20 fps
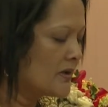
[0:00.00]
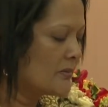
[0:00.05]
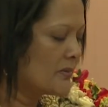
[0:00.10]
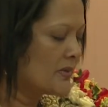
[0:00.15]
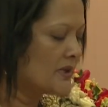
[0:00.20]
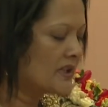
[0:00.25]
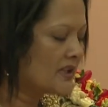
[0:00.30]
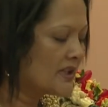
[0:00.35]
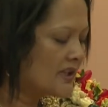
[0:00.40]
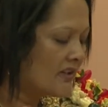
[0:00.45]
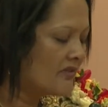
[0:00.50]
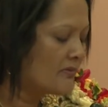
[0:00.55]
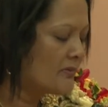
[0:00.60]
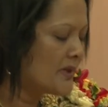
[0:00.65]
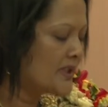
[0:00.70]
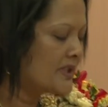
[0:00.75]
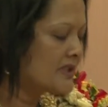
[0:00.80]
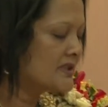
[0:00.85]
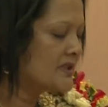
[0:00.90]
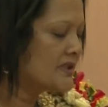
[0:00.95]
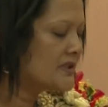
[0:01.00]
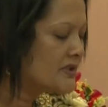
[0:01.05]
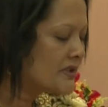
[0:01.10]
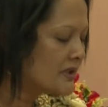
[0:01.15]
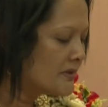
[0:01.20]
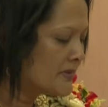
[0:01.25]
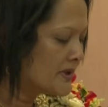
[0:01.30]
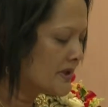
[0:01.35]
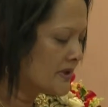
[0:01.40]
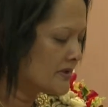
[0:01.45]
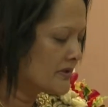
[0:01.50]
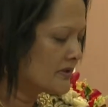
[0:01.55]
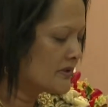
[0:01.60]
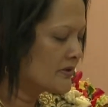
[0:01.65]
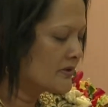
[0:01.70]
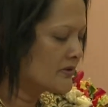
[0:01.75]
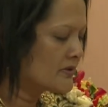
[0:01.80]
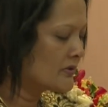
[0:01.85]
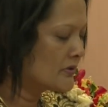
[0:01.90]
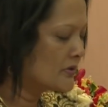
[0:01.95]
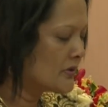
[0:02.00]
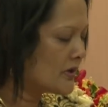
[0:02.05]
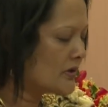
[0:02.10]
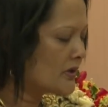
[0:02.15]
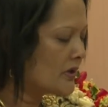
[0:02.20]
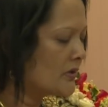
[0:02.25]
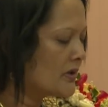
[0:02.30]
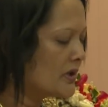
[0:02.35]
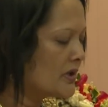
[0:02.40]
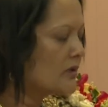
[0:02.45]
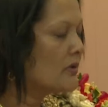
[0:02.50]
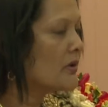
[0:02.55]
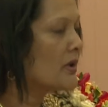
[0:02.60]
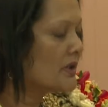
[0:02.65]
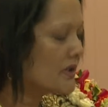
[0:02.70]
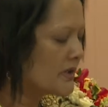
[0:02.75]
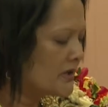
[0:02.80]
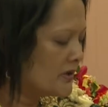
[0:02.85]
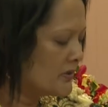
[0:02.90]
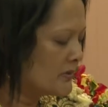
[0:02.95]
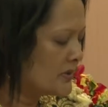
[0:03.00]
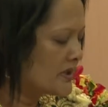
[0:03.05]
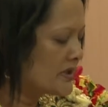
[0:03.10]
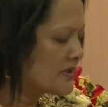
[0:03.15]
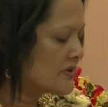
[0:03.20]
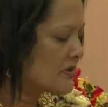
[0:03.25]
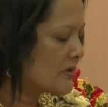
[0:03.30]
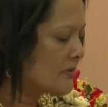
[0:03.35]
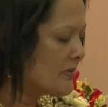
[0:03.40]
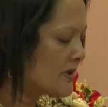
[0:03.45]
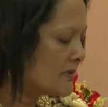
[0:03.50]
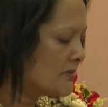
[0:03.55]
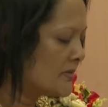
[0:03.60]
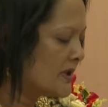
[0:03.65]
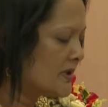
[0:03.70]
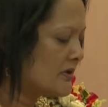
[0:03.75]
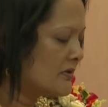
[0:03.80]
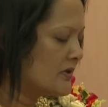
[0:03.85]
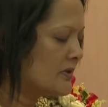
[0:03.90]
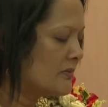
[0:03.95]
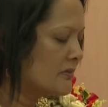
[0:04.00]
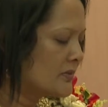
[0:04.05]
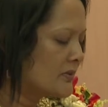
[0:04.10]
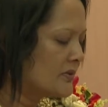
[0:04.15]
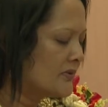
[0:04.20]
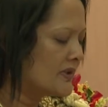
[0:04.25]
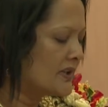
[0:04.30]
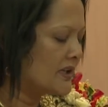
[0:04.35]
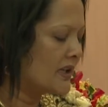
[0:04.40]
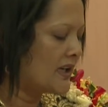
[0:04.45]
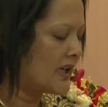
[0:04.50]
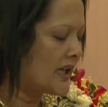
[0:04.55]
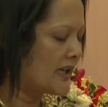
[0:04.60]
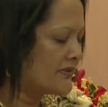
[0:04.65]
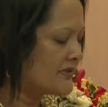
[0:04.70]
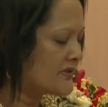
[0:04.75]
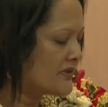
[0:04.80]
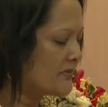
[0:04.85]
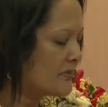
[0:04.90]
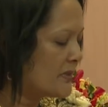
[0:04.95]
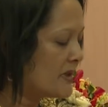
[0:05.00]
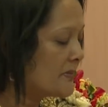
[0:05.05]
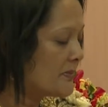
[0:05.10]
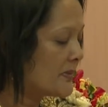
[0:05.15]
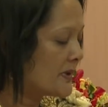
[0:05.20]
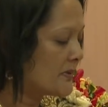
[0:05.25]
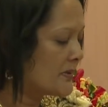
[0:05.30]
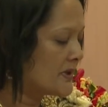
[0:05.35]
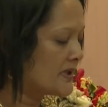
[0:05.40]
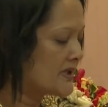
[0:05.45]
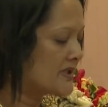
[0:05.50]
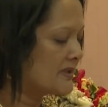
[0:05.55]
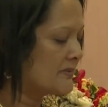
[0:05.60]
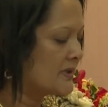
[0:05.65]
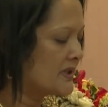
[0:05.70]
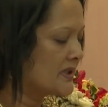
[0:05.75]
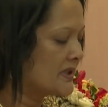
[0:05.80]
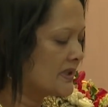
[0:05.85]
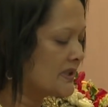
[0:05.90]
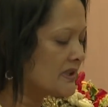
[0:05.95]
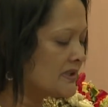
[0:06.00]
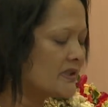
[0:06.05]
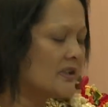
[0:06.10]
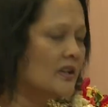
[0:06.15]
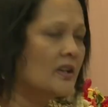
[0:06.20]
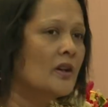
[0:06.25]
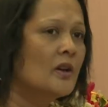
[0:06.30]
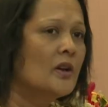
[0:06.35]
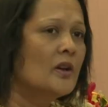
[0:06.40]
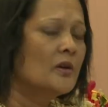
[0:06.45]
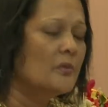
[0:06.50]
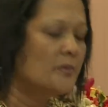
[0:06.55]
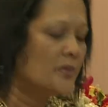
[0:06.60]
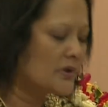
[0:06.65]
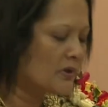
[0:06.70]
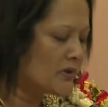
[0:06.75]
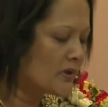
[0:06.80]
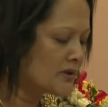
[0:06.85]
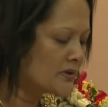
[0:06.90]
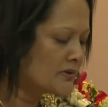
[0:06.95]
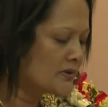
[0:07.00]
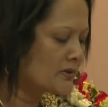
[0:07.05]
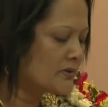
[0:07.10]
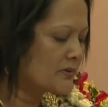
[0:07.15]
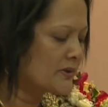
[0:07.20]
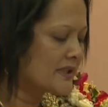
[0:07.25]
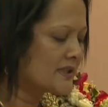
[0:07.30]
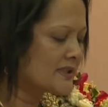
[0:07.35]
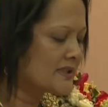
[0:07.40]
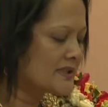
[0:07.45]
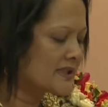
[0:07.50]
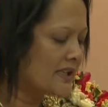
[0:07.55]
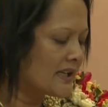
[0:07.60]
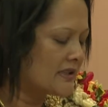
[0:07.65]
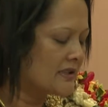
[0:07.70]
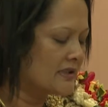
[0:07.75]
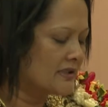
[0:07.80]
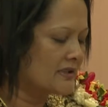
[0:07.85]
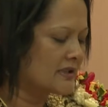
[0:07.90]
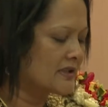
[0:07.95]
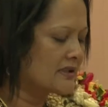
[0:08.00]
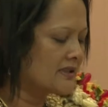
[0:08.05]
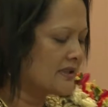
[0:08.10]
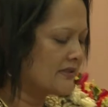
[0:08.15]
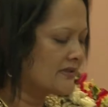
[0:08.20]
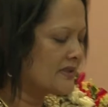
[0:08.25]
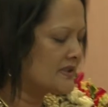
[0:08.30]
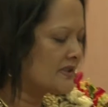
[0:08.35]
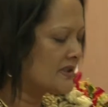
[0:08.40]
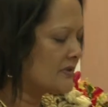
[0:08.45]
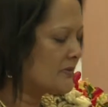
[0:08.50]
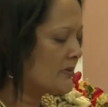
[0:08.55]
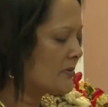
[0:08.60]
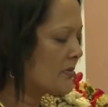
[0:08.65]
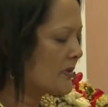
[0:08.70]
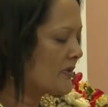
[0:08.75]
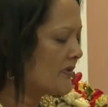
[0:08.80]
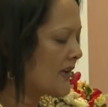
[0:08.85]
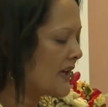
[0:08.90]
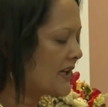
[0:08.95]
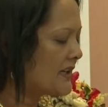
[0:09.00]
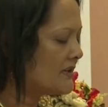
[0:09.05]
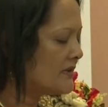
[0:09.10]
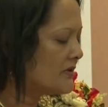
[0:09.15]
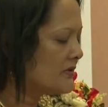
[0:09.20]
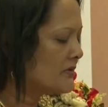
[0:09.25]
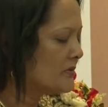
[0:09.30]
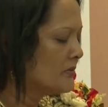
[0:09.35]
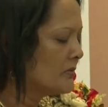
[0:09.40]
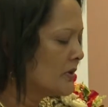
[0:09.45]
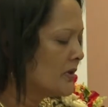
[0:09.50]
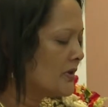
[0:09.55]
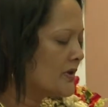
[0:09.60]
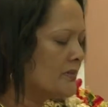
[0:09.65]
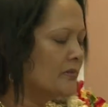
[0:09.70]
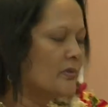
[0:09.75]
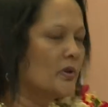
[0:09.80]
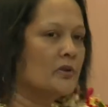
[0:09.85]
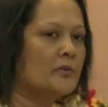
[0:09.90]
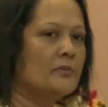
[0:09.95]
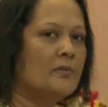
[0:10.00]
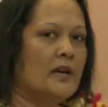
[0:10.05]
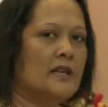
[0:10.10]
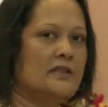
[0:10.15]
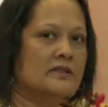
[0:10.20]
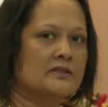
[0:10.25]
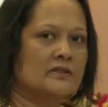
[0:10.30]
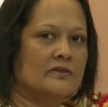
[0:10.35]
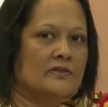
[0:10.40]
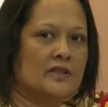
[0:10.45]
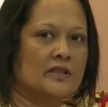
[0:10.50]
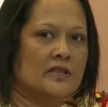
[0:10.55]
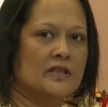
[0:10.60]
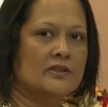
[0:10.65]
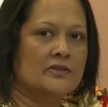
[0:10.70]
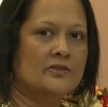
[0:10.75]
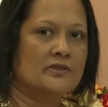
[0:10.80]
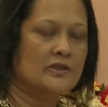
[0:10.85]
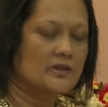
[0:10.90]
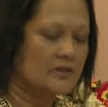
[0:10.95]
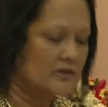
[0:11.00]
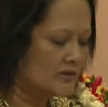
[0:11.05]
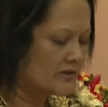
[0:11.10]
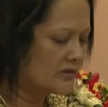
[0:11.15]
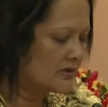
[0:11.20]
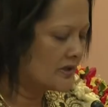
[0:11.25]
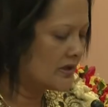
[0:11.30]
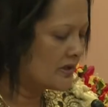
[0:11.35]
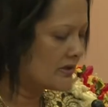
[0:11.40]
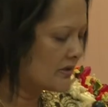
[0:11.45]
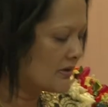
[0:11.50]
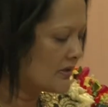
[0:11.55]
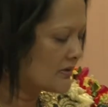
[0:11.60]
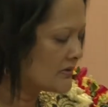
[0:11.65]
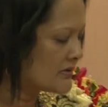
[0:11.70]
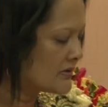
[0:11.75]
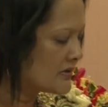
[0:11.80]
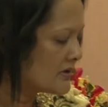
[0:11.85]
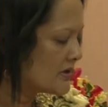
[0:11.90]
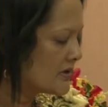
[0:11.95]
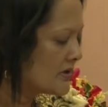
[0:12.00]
but the government is determined to not only continue with its commitment to improving the lives of people with disabilities, but also to extend the services we provide to more remote parts of the country, unquote.